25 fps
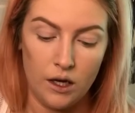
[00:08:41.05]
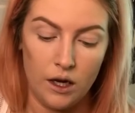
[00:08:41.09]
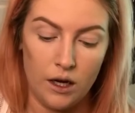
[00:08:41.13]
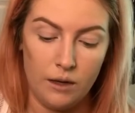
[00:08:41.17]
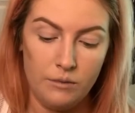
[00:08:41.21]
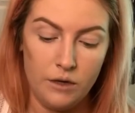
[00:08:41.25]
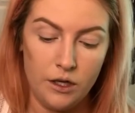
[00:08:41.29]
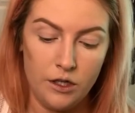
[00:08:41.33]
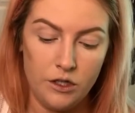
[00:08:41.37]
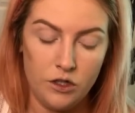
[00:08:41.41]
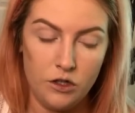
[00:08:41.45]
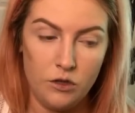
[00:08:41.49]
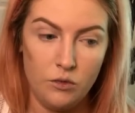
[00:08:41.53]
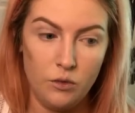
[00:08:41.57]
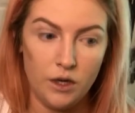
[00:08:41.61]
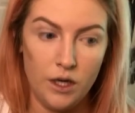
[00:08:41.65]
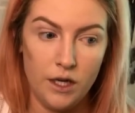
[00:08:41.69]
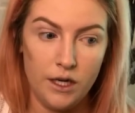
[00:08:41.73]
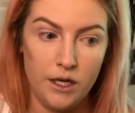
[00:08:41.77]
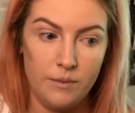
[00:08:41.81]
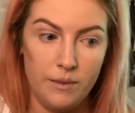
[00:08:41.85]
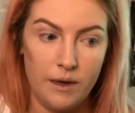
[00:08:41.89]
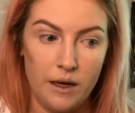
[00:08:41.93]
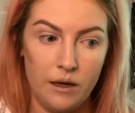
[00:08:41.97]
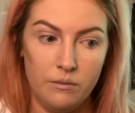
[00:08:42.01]
I'm not too
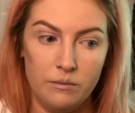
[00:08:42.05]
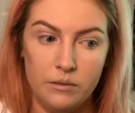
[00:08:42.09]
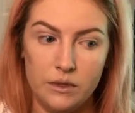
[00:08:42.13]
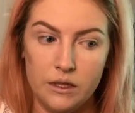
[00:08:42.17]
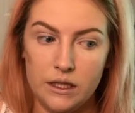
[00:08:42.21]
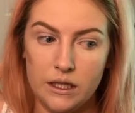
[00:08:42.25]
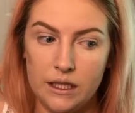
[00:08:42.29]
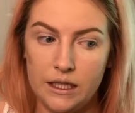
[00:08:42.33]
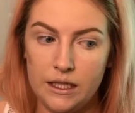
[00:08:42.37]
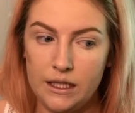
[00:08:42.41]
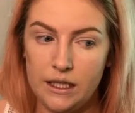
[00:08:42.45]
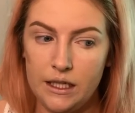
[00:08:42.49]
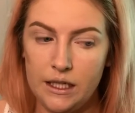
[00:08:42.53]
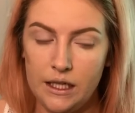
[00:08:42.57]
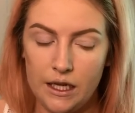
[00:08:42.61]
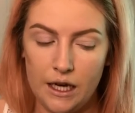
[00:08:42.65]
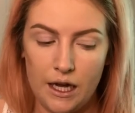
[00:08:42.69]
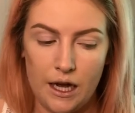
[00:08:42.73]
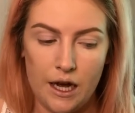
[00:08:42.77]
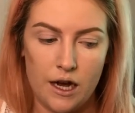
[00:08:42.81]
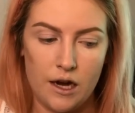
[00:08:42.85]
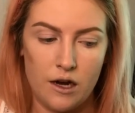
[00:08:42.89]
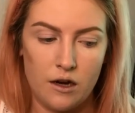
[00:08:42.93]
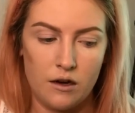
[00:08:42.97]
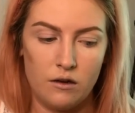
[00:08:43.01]
worried about blending
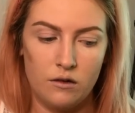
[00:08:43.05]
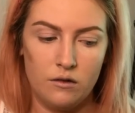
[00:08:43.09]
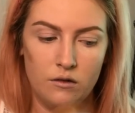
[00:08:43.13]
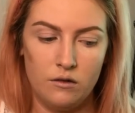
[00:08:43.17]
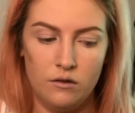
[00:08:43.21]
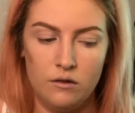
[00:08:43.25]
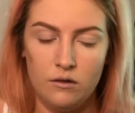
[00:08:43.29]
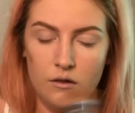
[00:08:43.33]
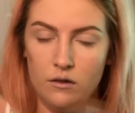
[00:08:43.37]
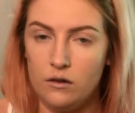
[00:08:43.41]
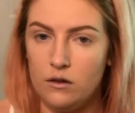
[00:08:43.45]
it out